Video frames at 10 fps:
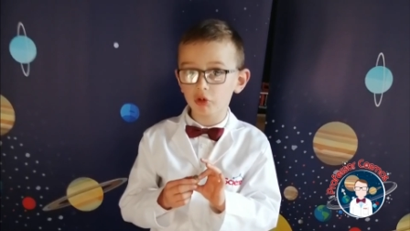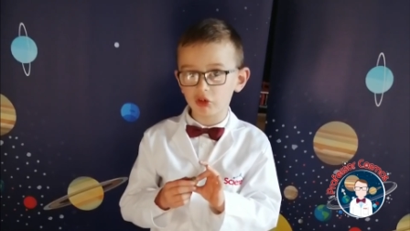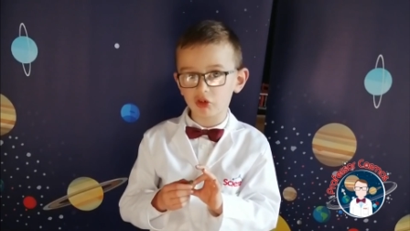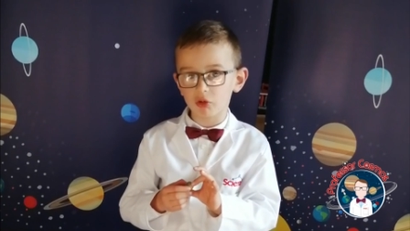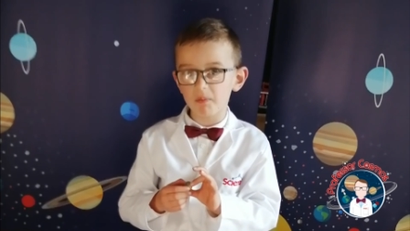
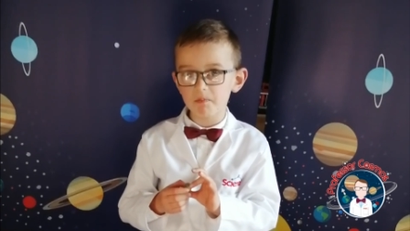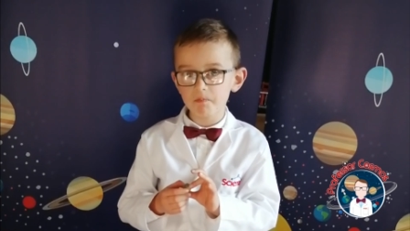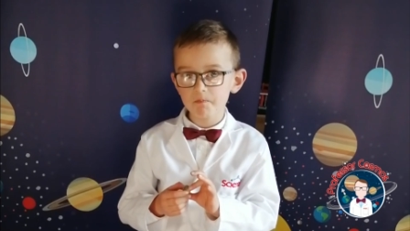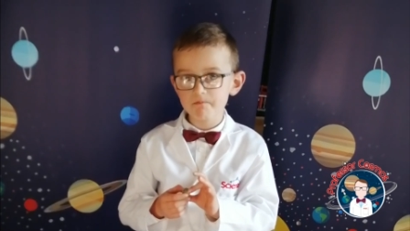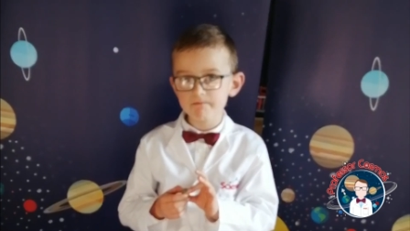system.
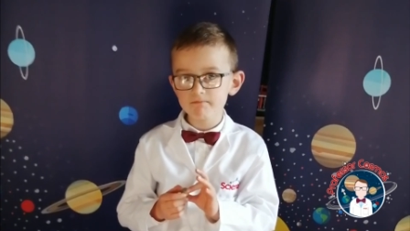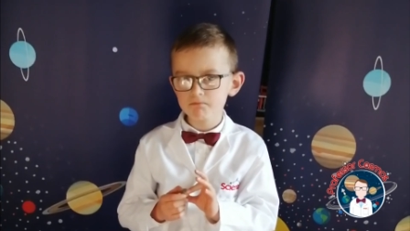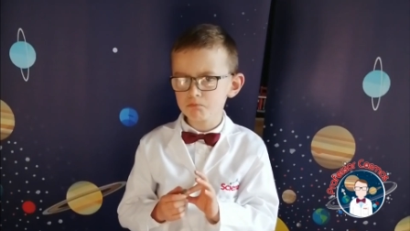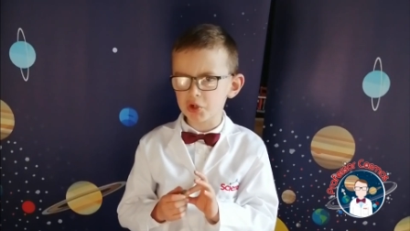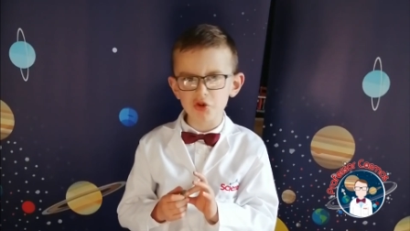
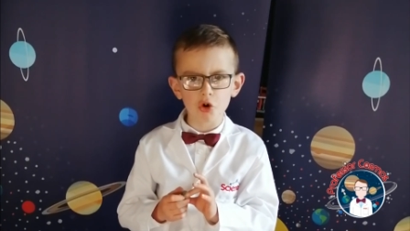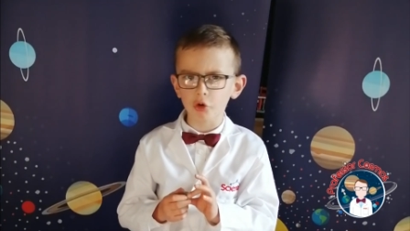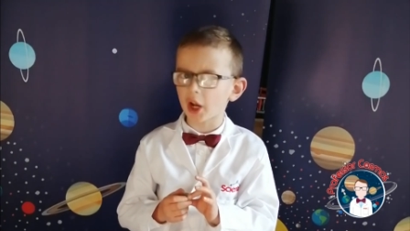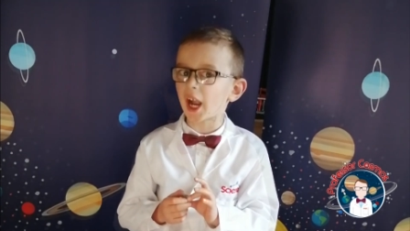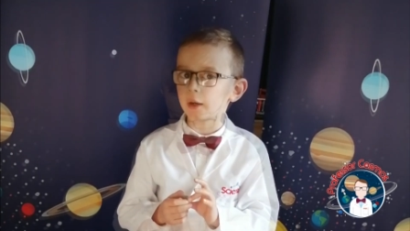It's not
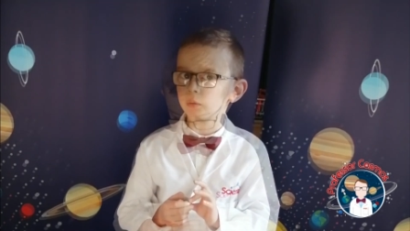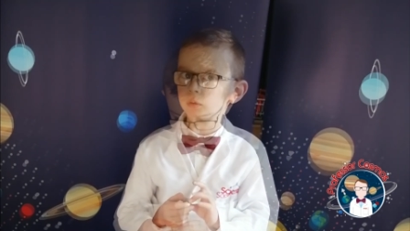now.